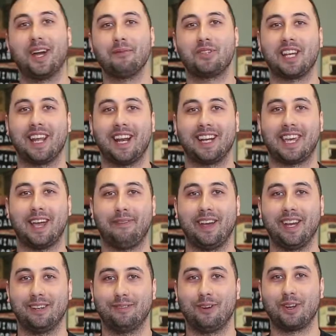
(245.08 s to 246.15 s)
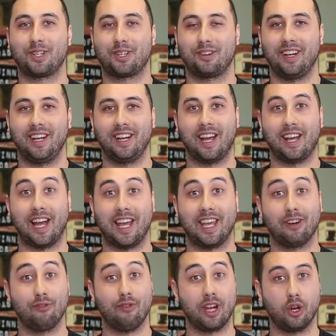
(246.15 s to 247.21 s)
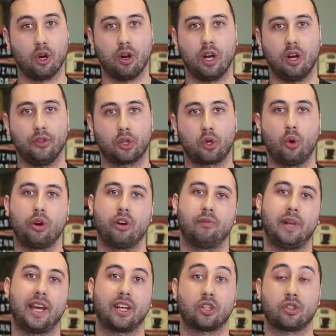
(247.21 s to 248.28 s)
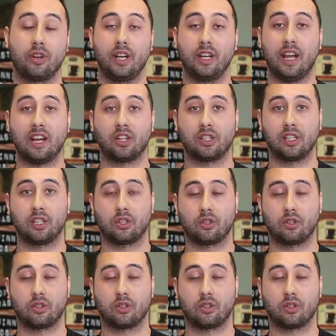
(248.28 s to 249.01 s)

Come check out our cafe and roastery uh, here in Manura on the corner of Blackett Street and Ashley